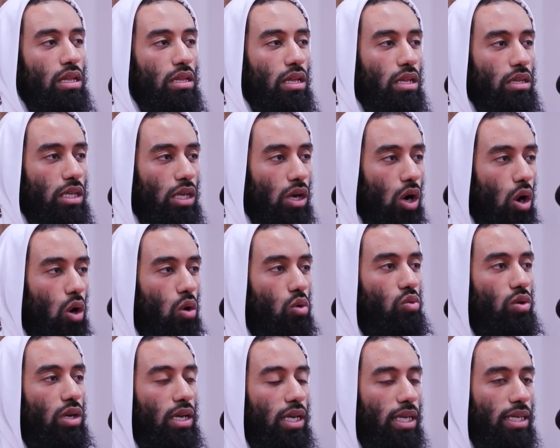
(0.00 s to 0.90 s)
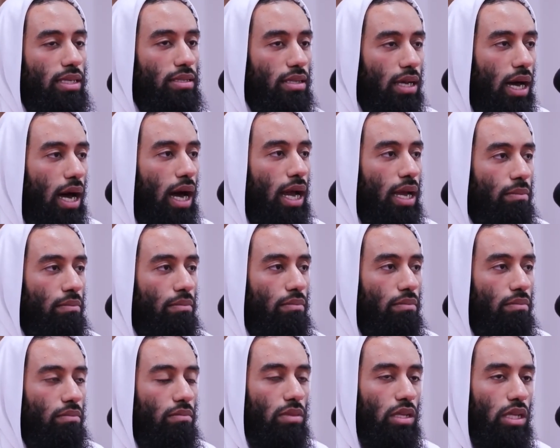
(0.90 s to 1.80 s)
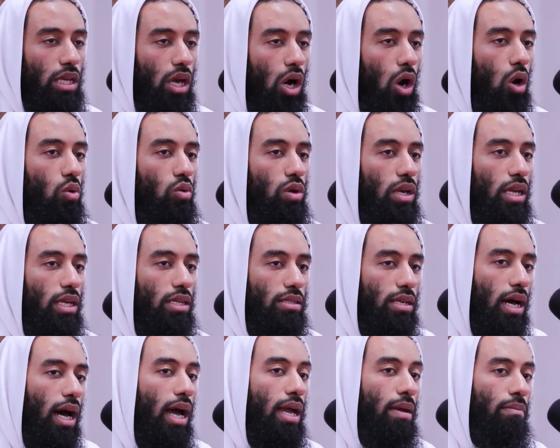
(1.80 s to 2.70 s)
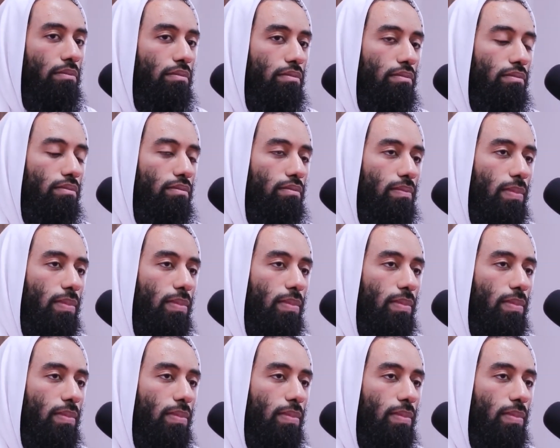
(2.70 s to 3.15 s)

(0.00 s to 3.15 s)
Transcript: that the only time, the only time